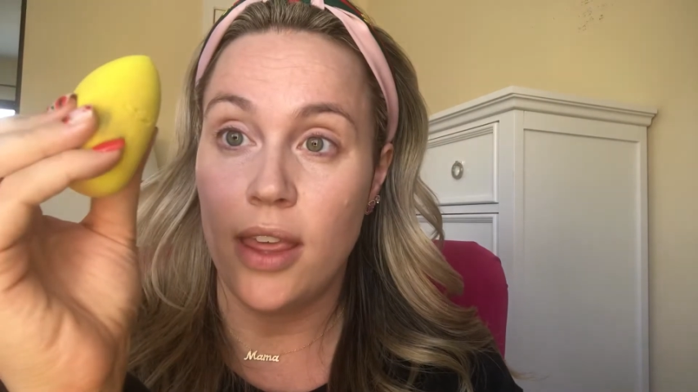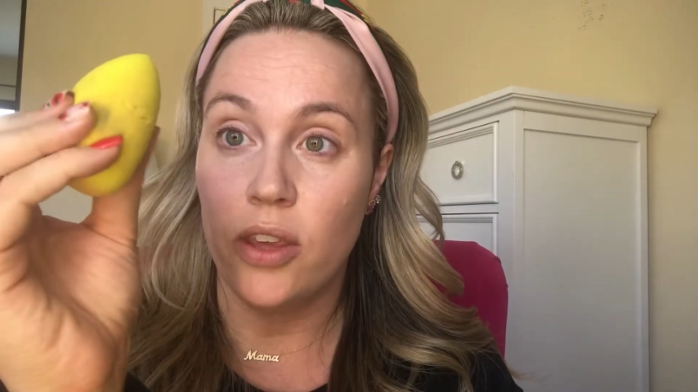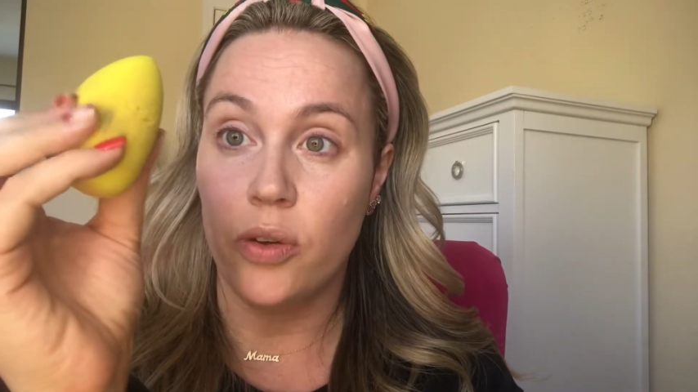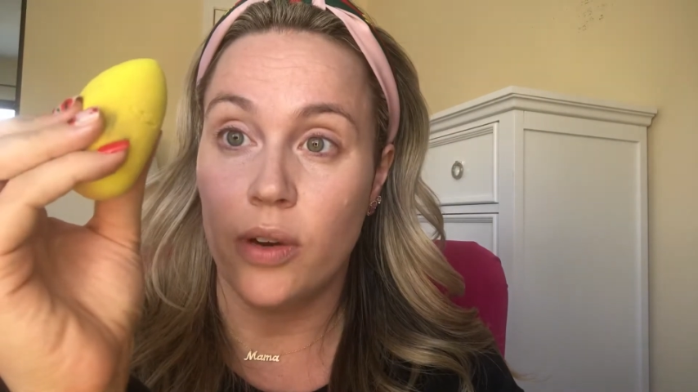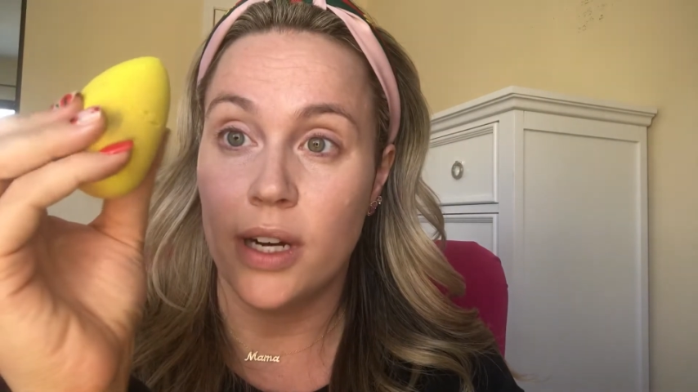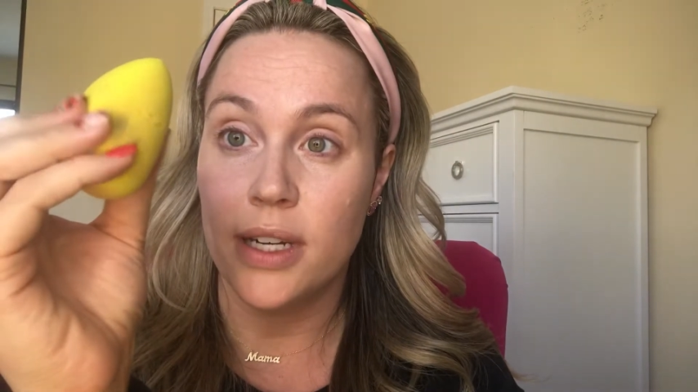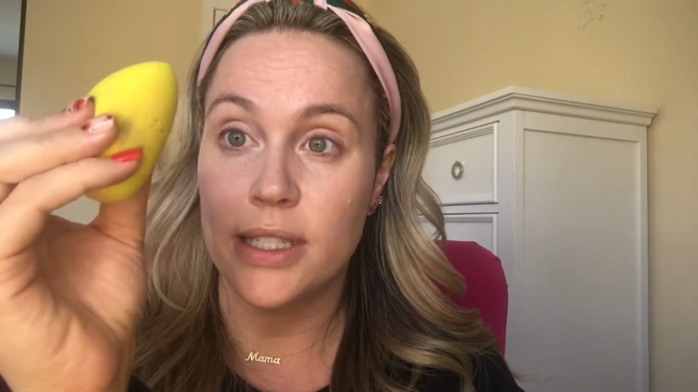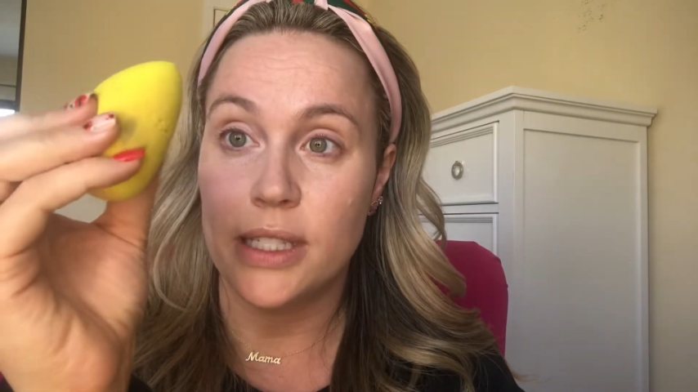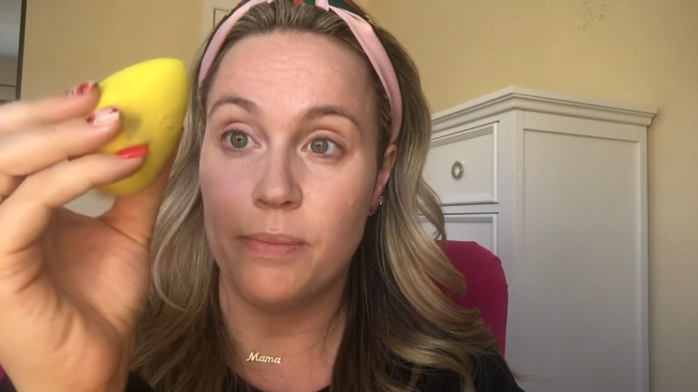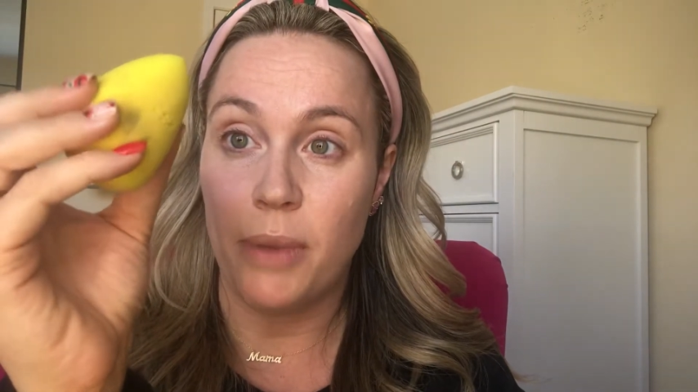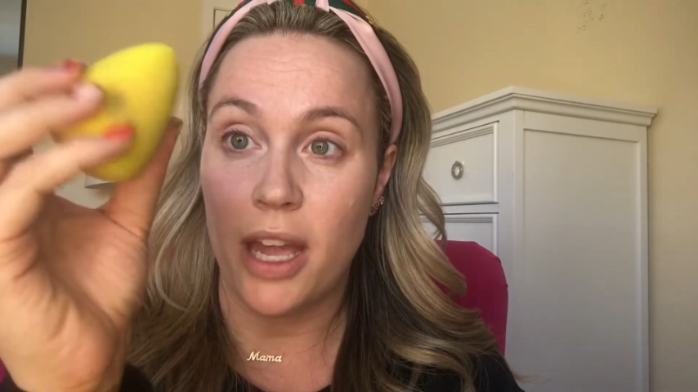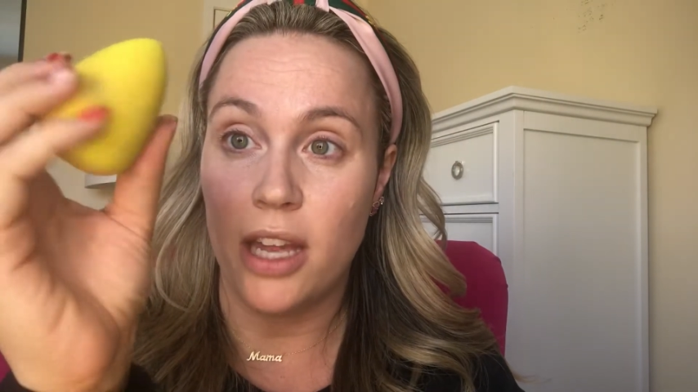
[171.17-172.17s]
your
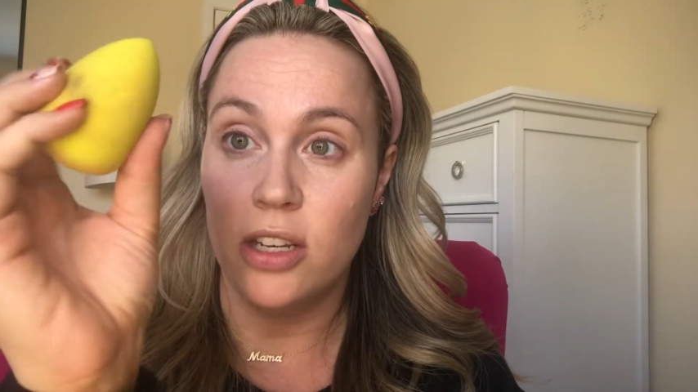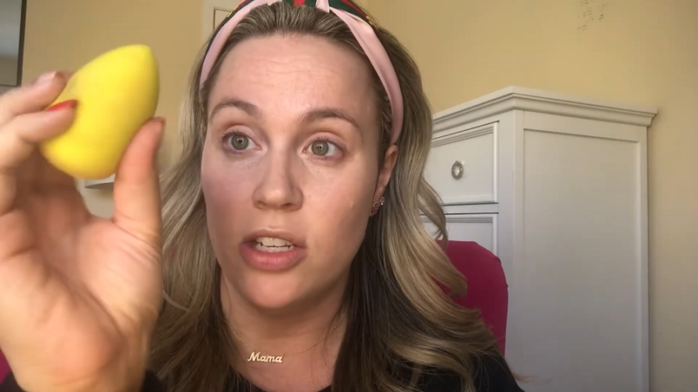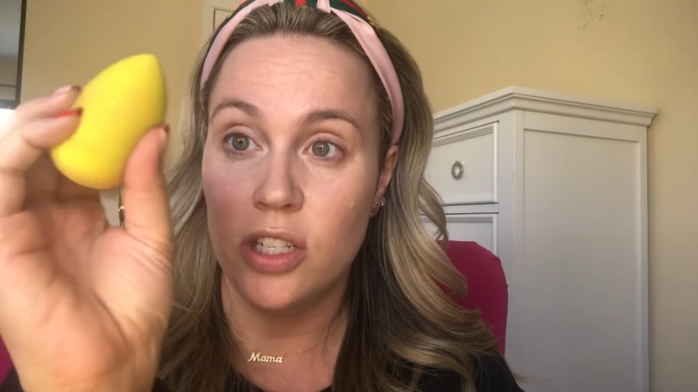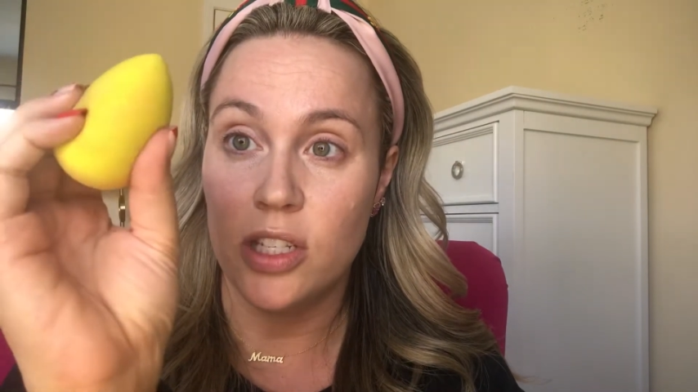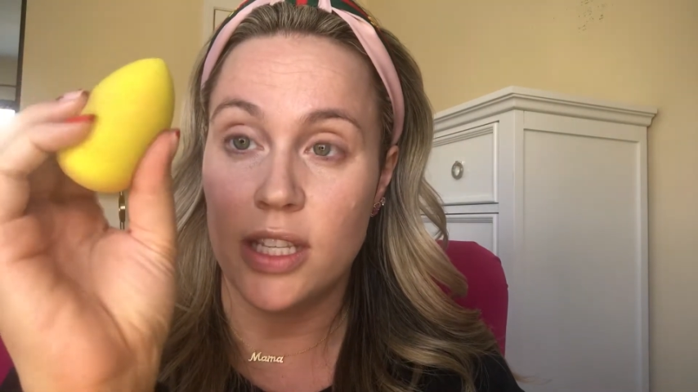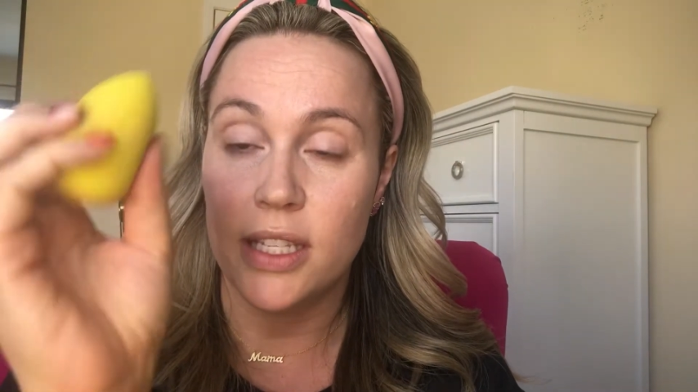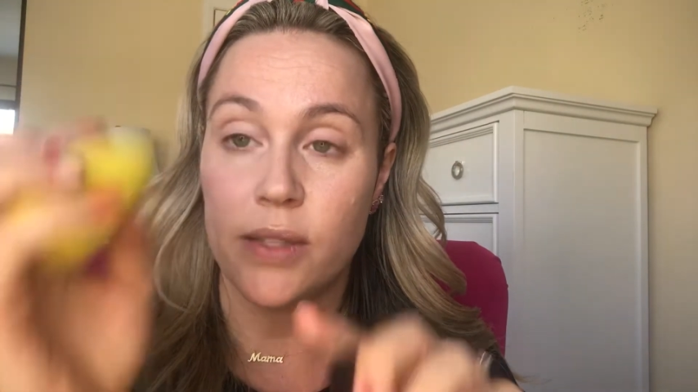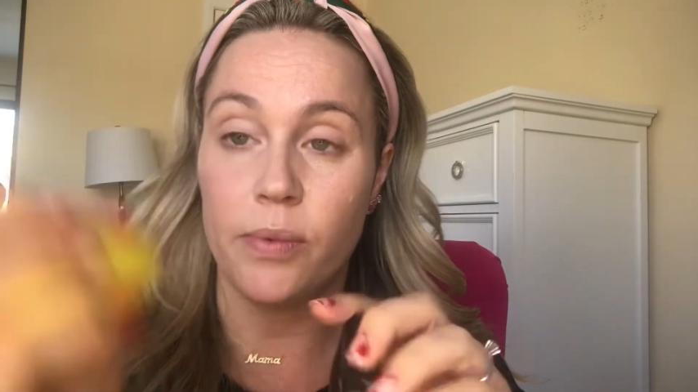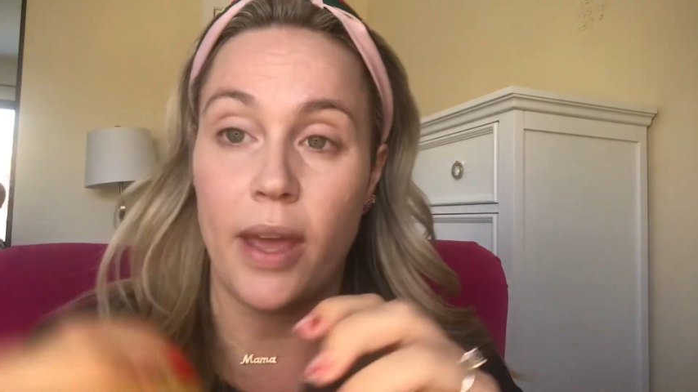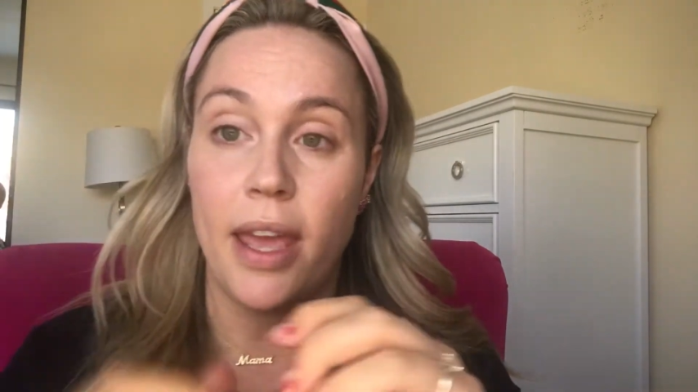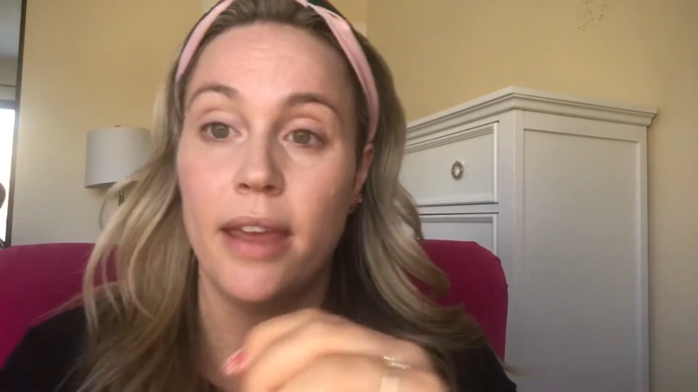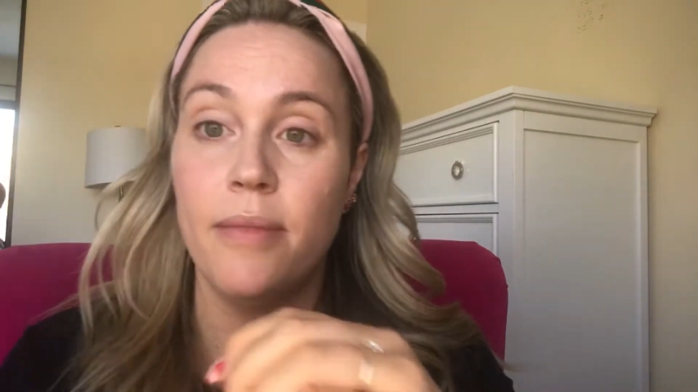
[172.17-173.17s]
sponge this
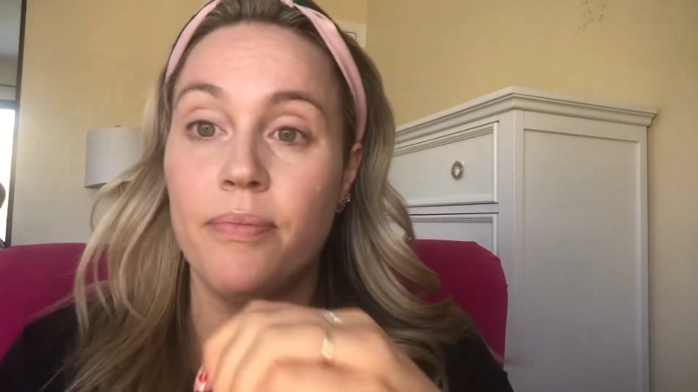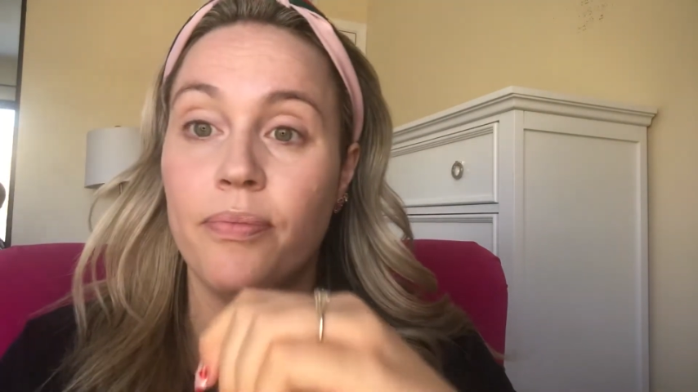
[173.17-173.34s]
way.